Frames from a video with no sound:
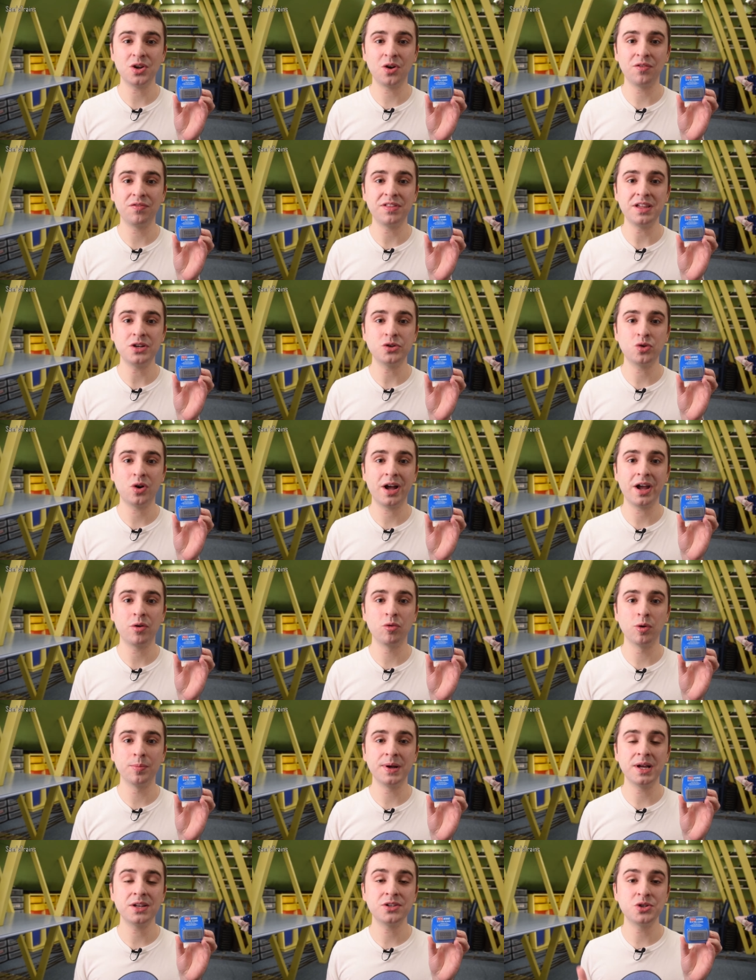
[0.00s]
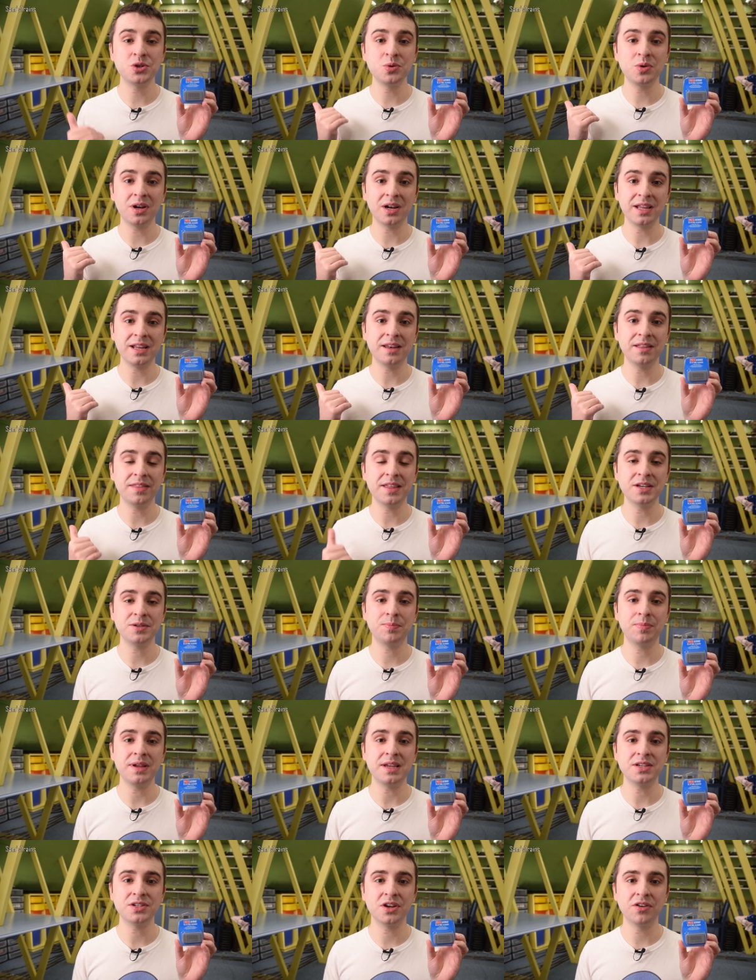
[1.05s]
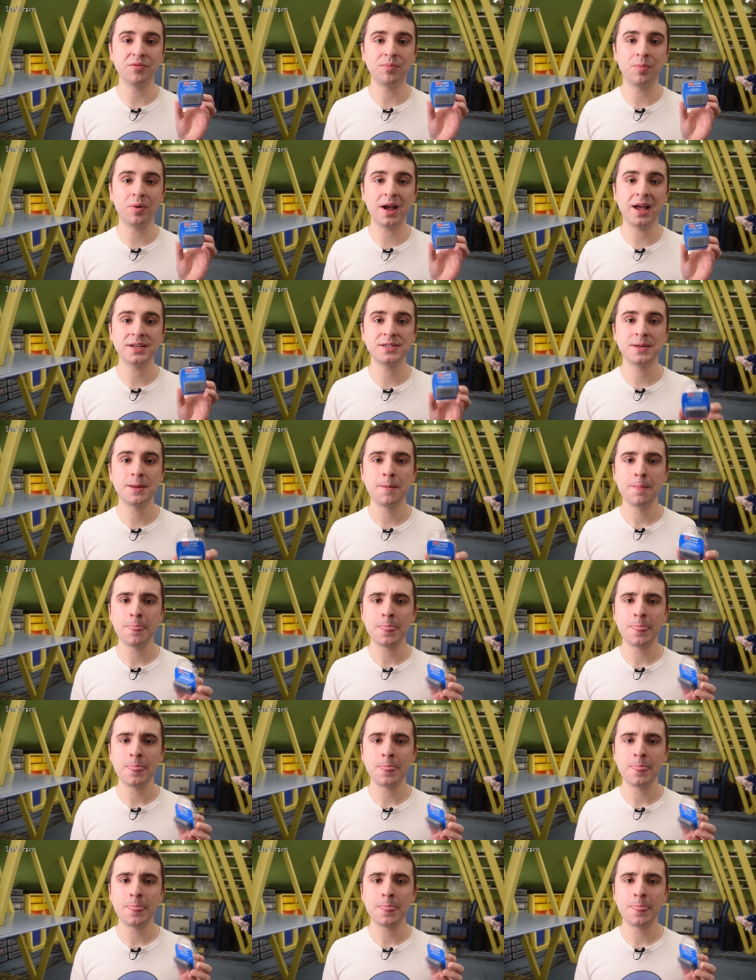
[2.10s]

of the track rubber to clean this piece of brass,